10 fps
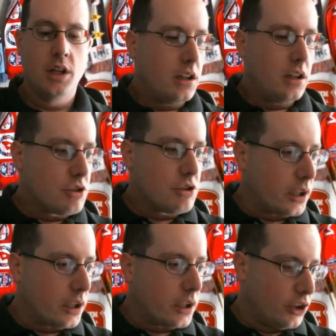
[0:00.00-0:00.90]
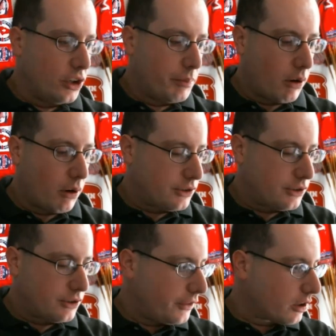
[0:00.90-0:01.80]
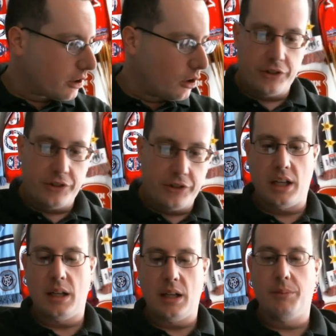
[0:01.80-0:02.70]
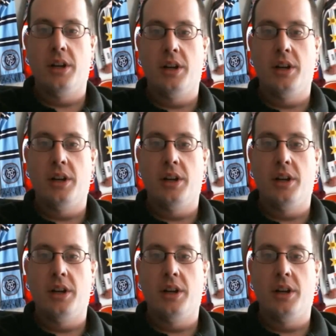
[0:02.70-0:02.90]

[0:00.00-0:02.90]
is jointly owned by Rodgers, and they're going to want some games.